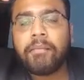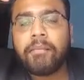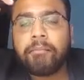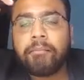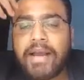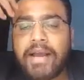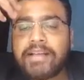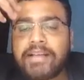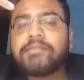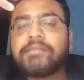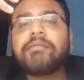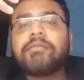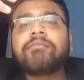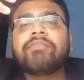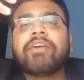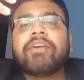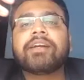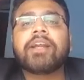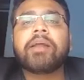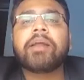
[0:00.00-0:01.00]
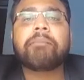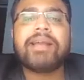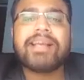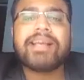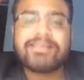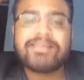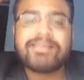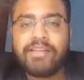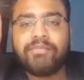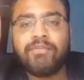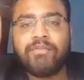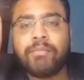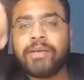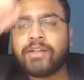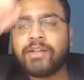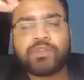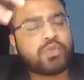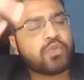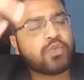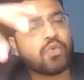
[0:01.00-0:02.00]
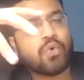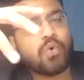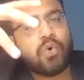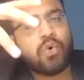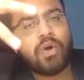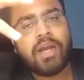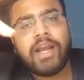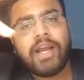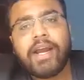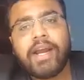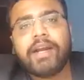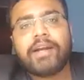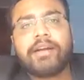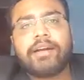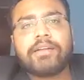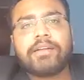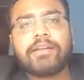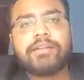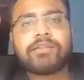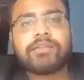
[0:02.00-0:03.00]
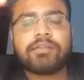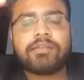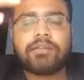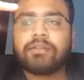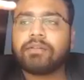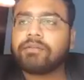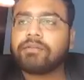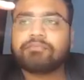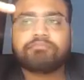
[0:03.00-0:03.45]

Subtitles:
maximum victim is the women. So it is the